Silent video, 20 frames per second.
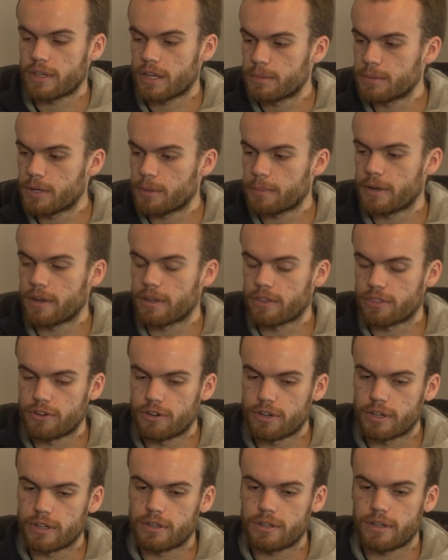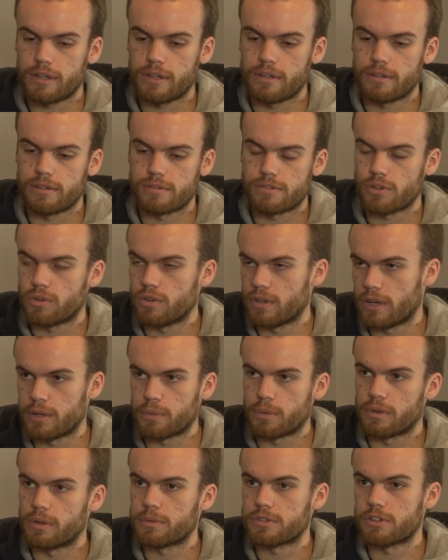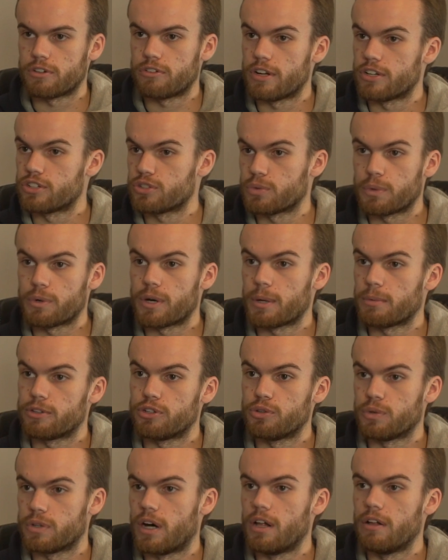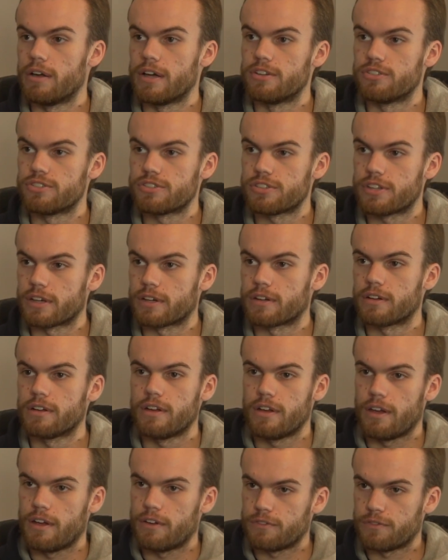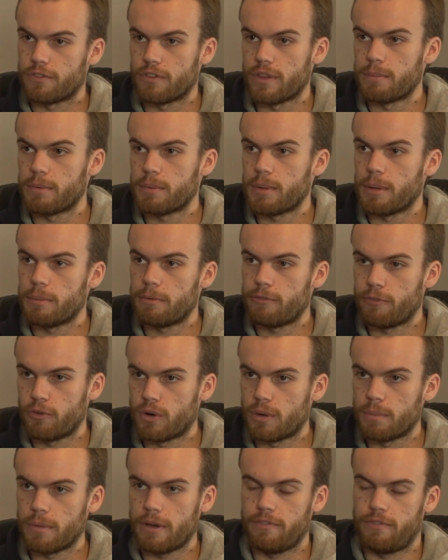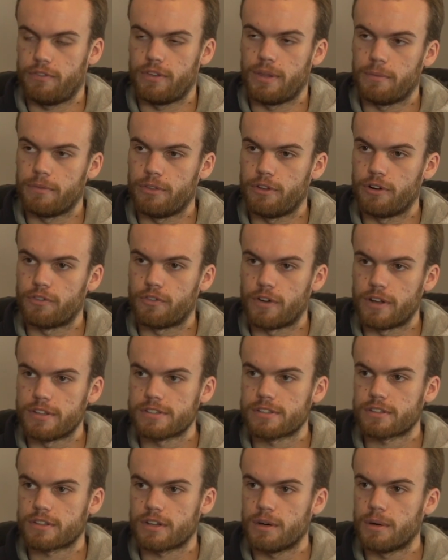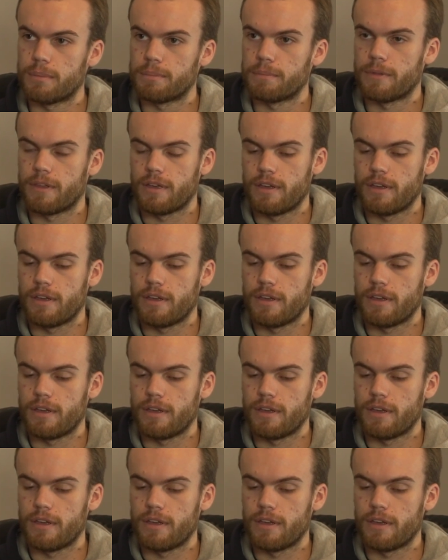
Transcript: they had to be up by 8:30, and so did anyone that was underage. So we were able to do an all-ages thing for them to be able to perform and for their friends to come.